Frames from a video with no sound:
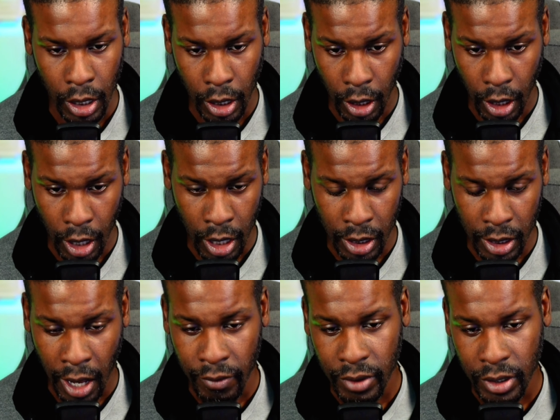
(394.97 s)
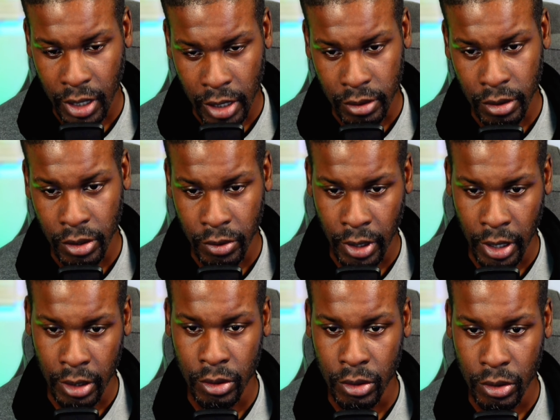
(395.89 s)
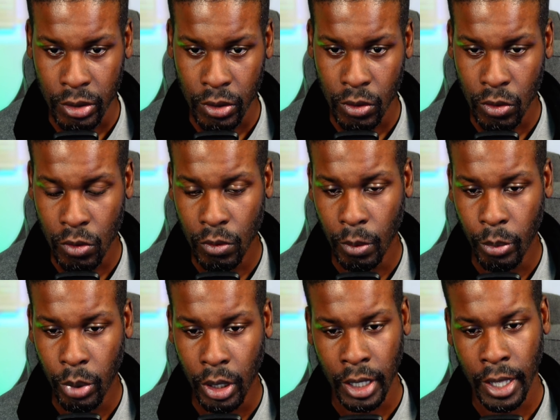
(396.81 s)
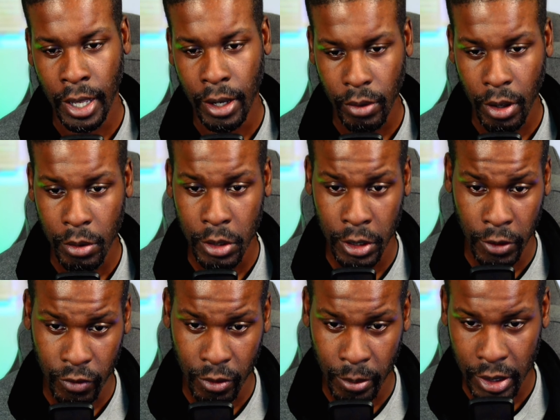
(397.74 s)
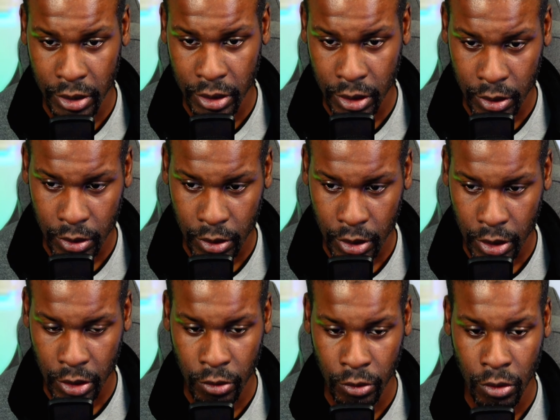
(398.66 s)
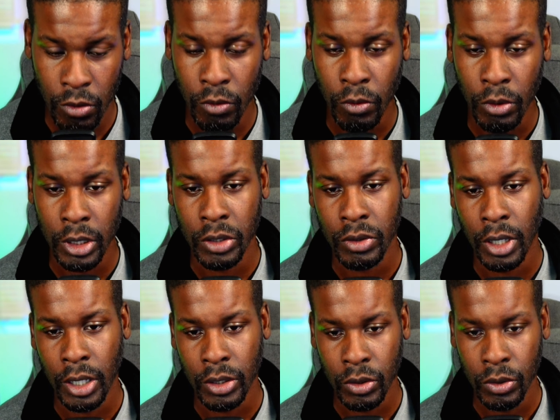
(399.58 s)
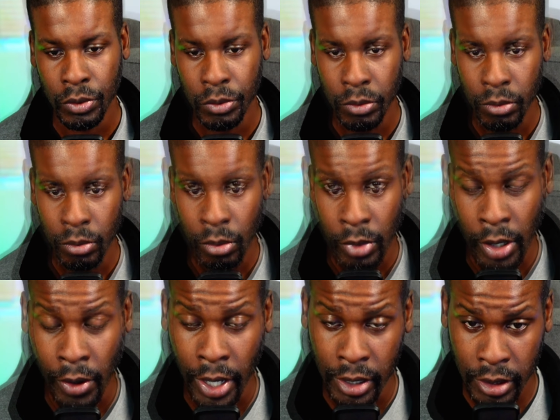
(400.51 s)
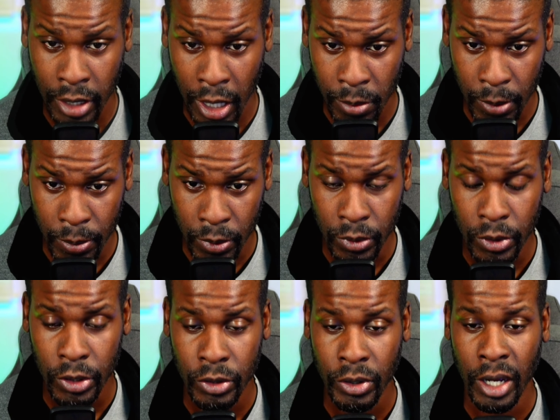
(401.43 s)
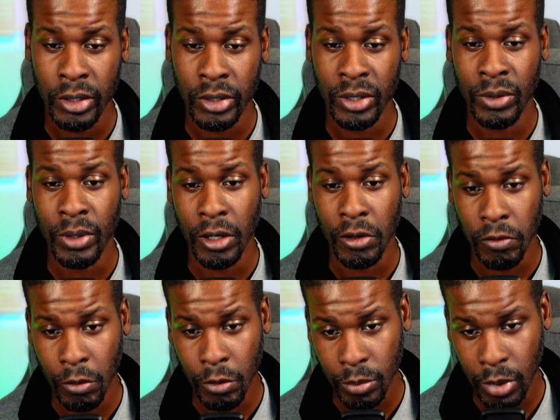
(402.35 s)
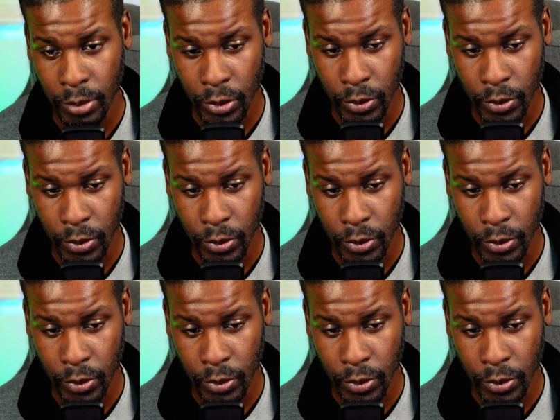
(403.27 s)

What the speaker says: a lot of the content creators who are putting out good information, who are really trying to help educate people, trying to influence people.